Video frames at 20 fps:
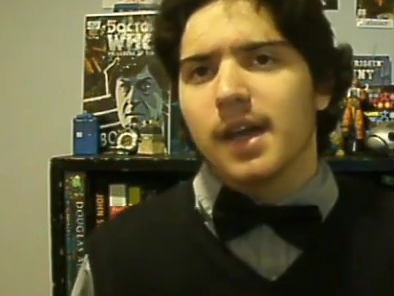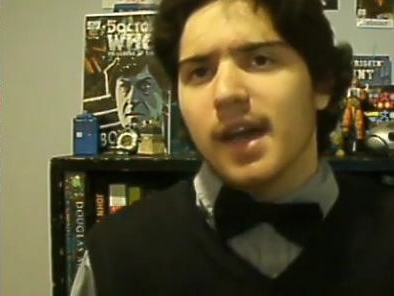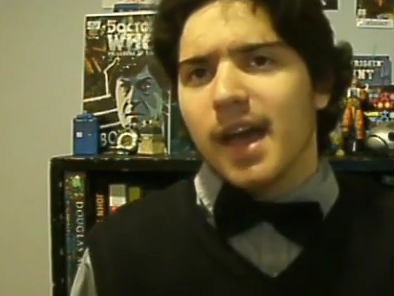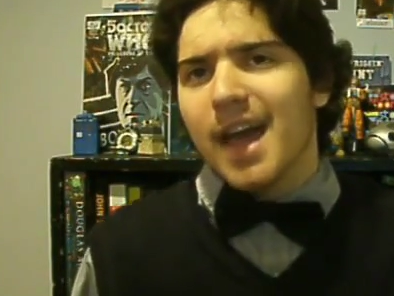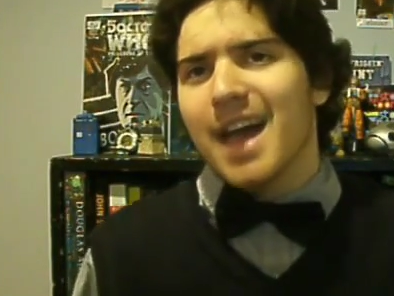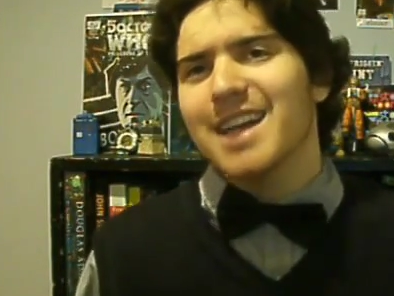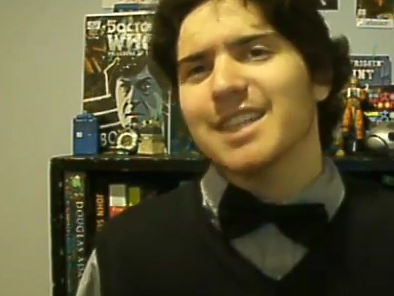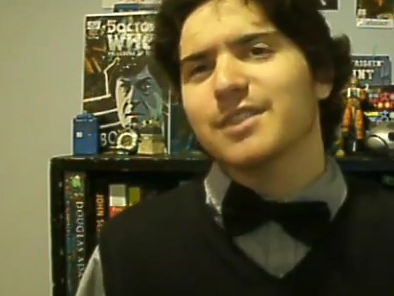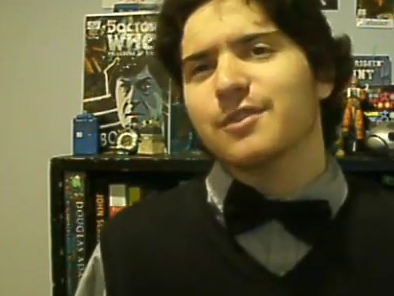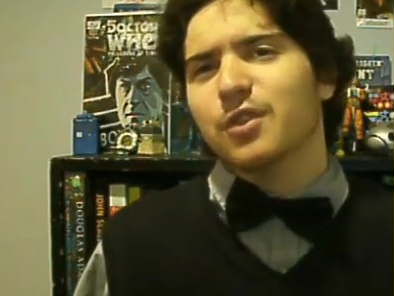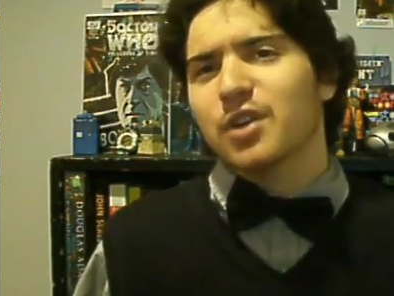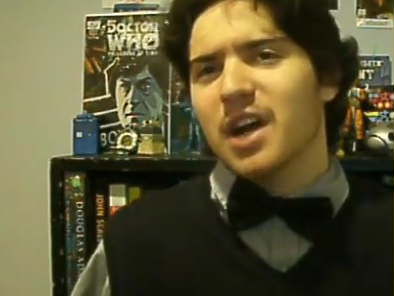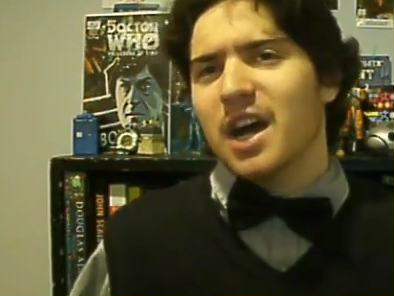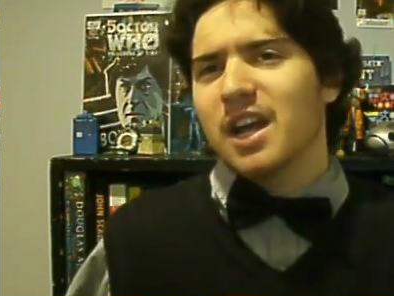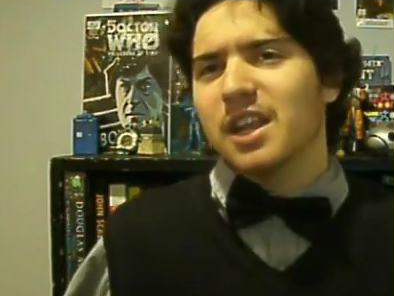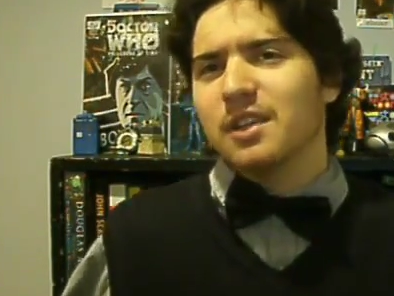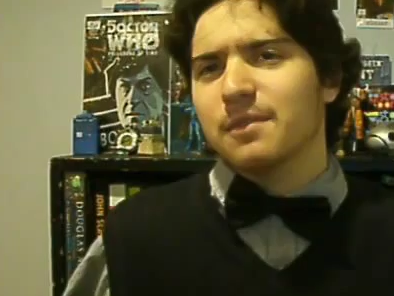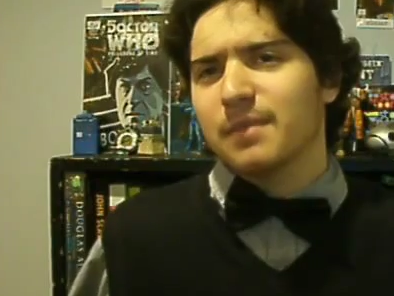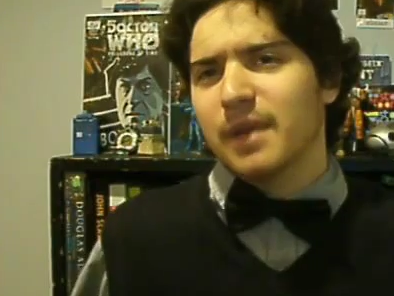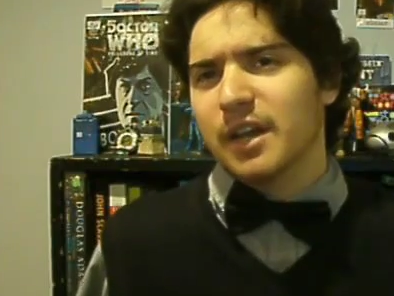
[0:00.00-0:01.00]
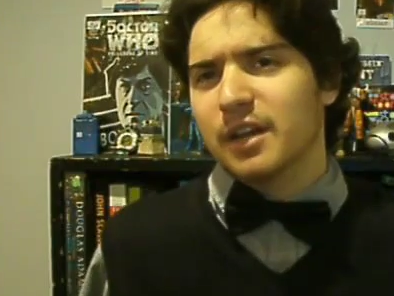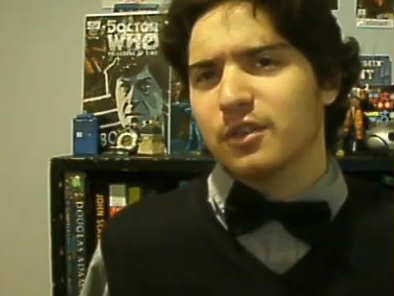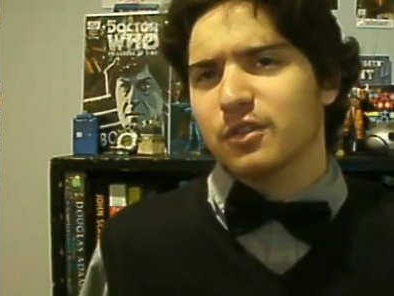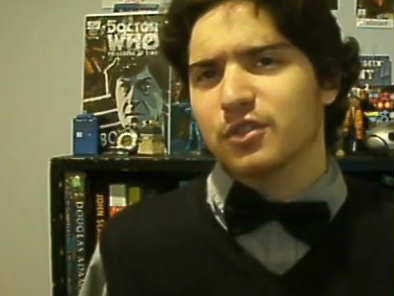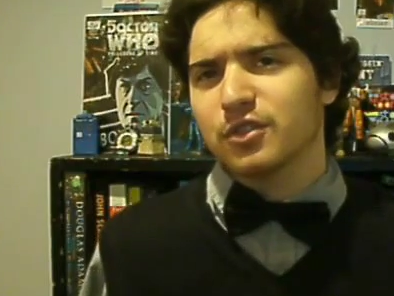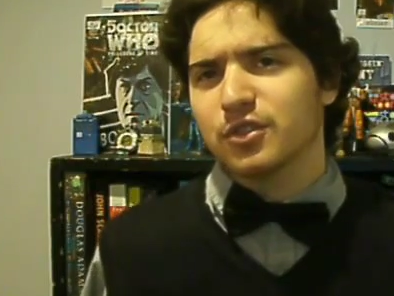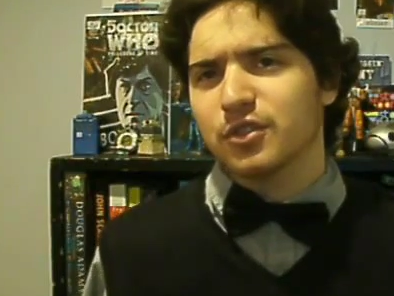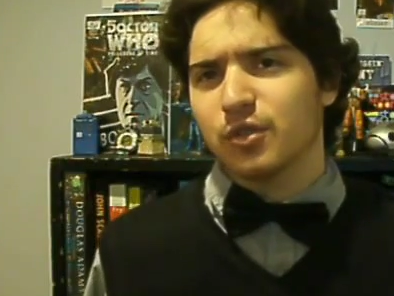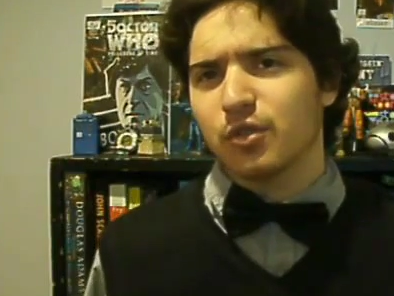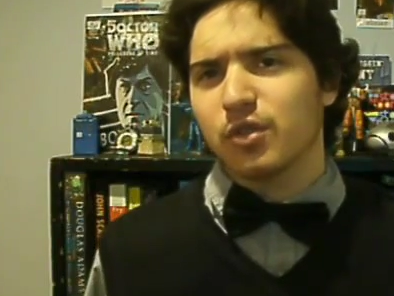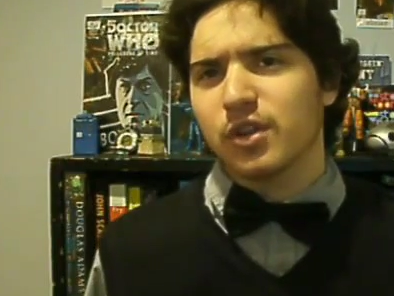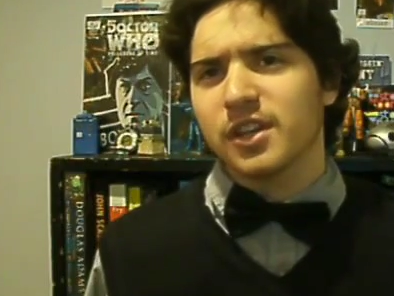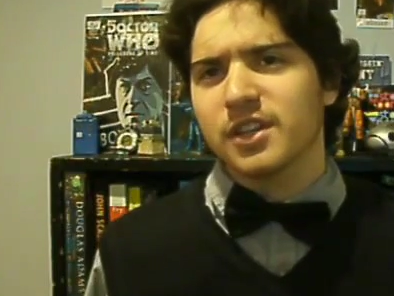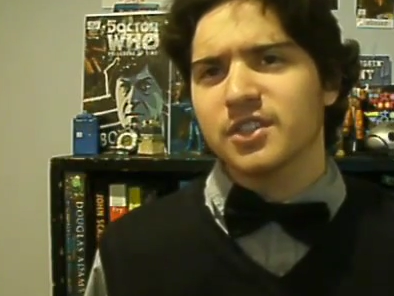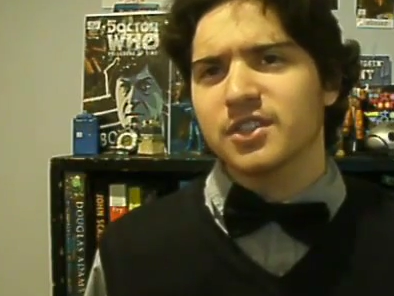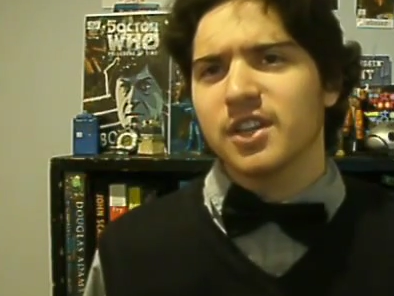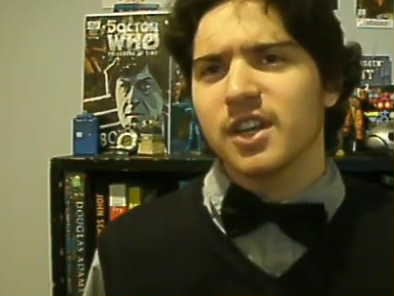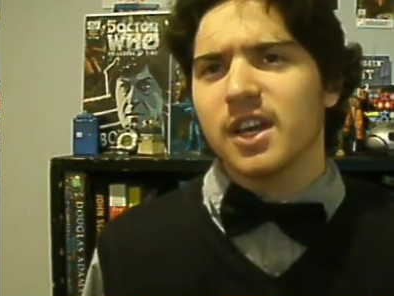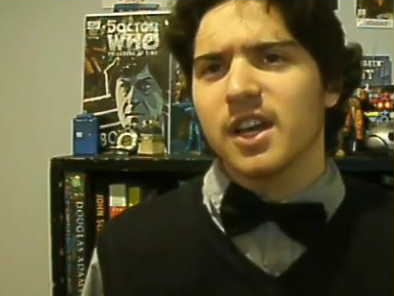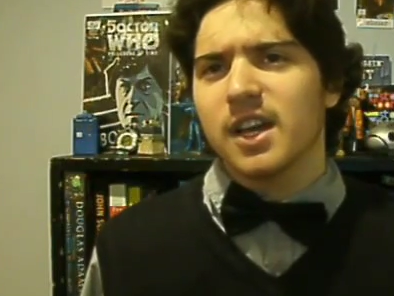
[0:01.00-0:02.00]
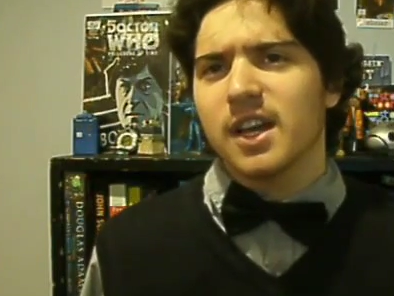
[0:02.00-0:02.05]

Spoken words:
As for Colin Baker's stories,